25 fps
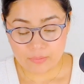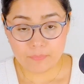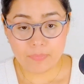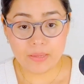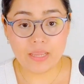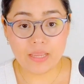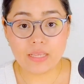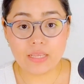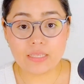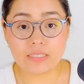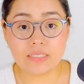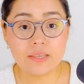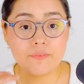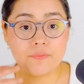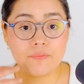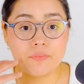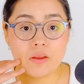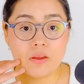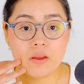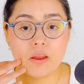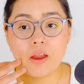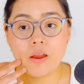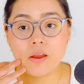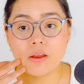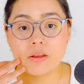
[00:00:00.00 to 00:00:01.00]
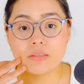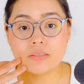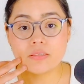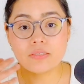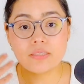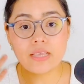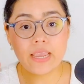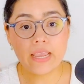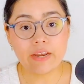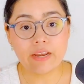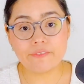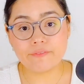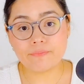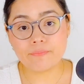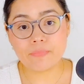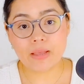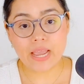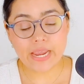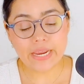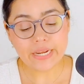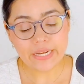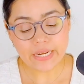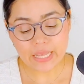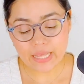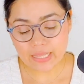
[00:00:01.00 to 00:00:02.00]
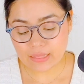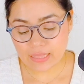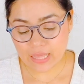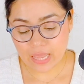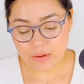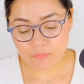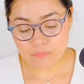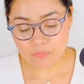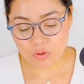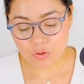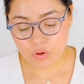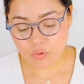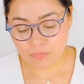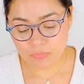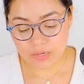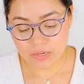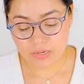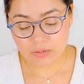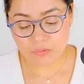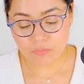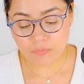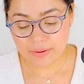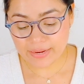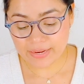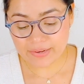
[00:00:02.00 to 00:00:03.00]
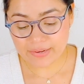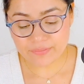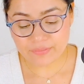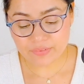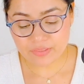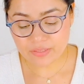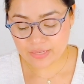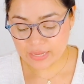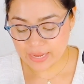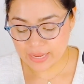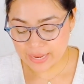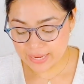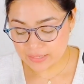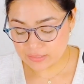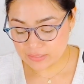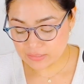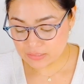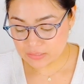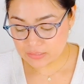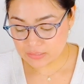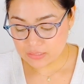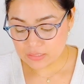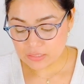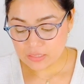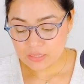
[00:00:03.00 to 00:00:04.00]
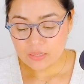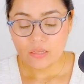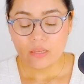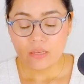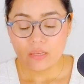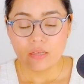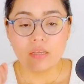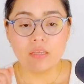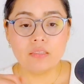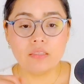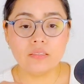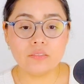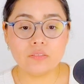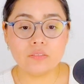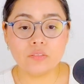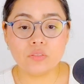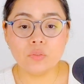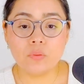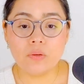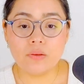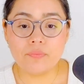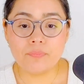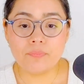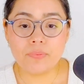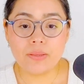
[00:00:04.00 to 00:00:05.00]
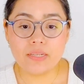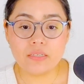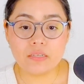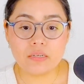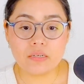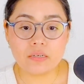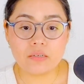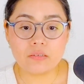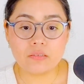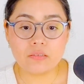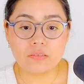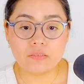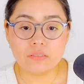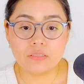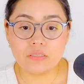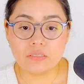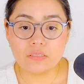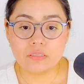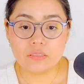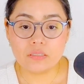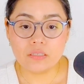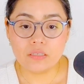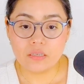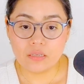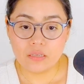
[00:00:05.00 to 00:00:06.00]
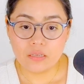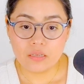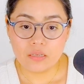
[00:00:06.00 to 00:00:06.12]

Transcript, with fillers: because of your state of mind at that moment, whatever the case. The Two of Pentacles.